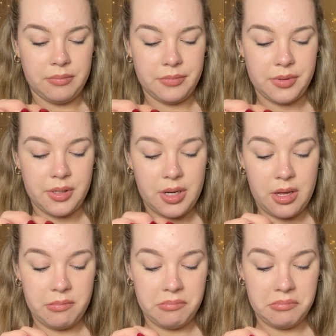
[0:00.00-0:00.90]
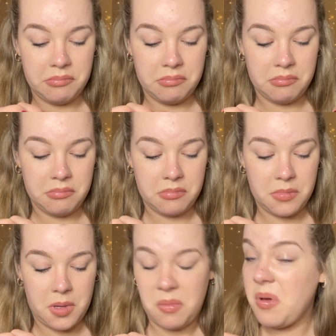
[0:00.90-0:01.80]
So yeah,
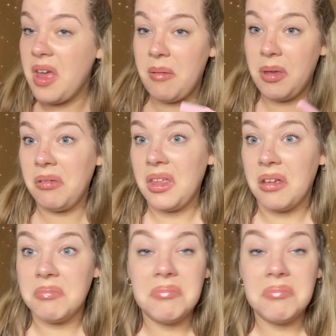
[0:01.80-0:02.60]
I'm quite happy with that.